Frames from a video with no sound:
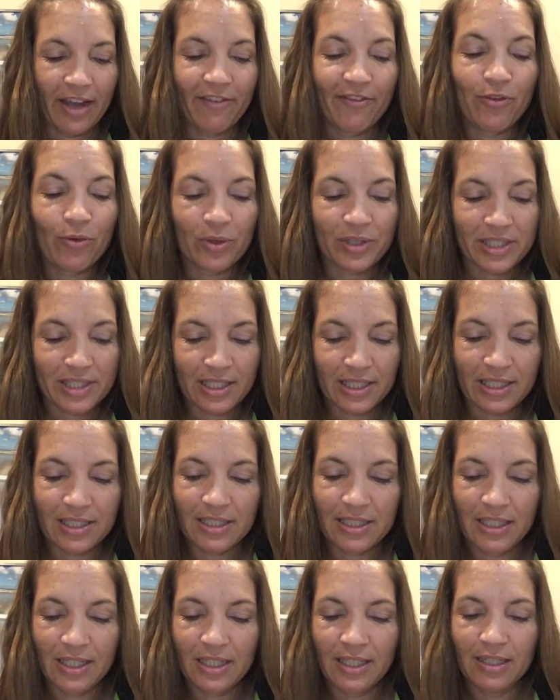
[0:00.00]
At
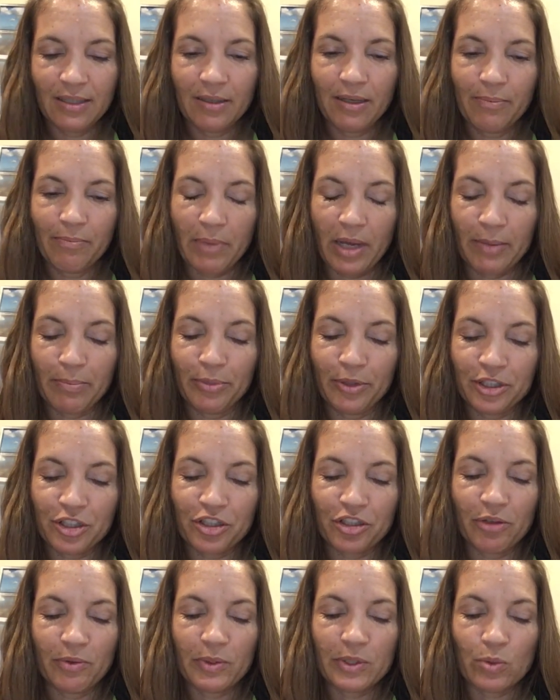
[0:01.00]
4:16, my blood
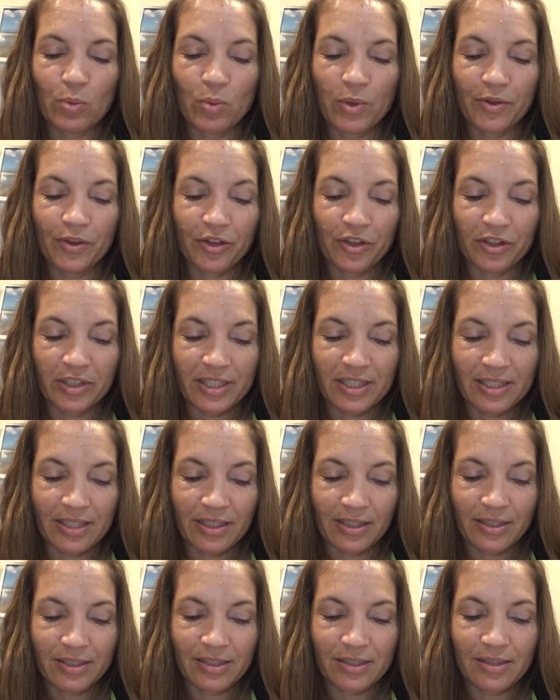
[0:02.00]
sugar was a
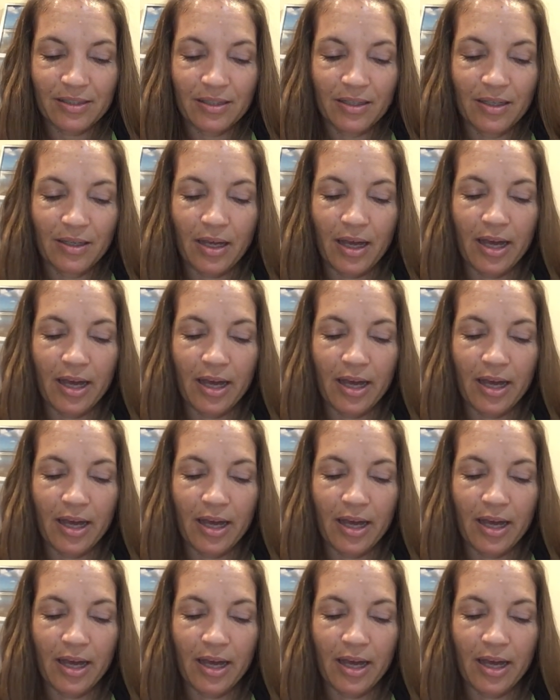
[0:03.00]
136.